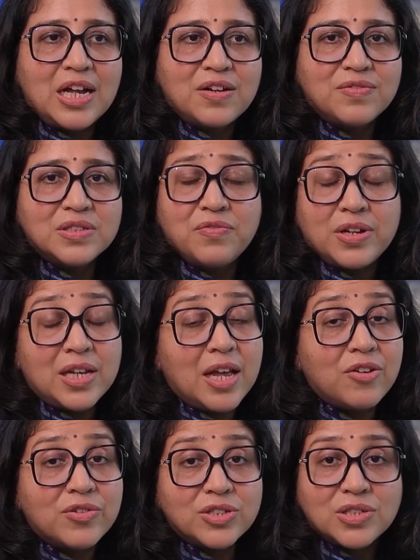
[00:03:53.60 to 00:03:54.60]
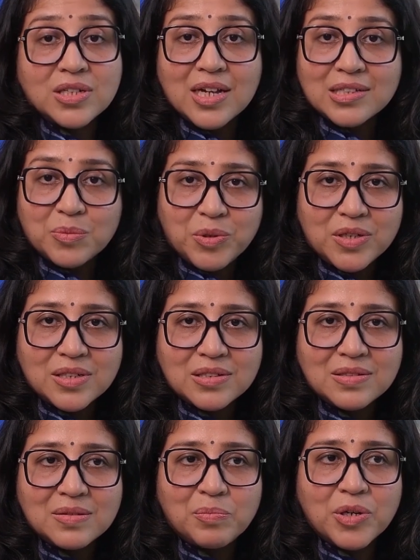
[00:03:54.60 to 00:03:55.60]
that was a very enriching
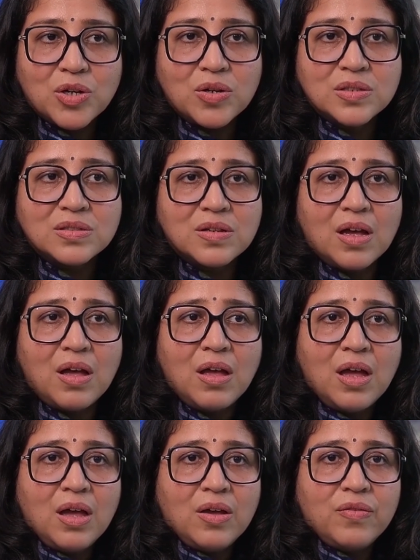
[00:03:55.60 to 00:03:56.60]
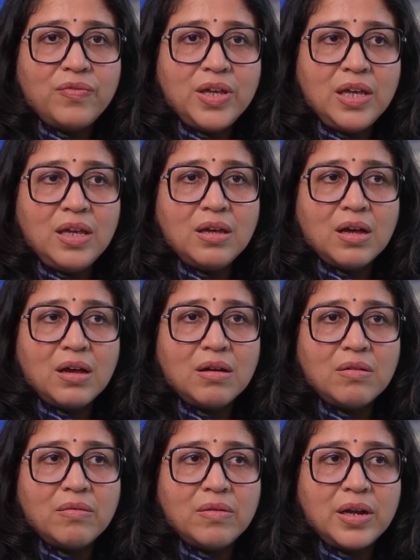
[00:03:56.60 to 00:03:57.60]
experience, because
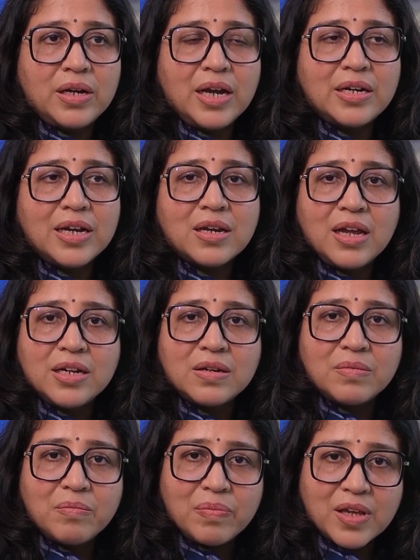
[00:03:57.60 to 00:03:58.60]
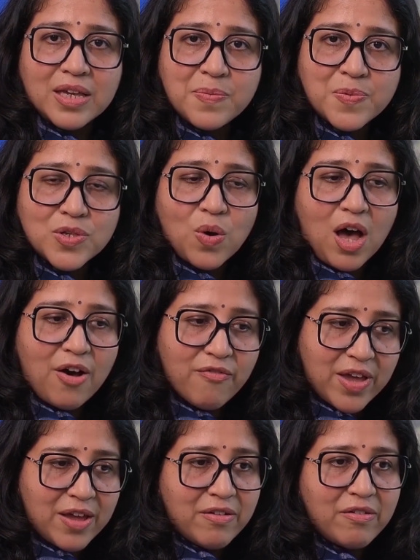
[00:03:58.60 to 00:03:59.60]
it keeps you
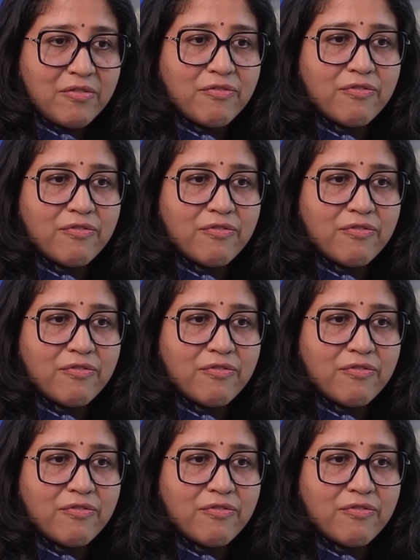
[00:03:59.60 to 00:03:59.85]
away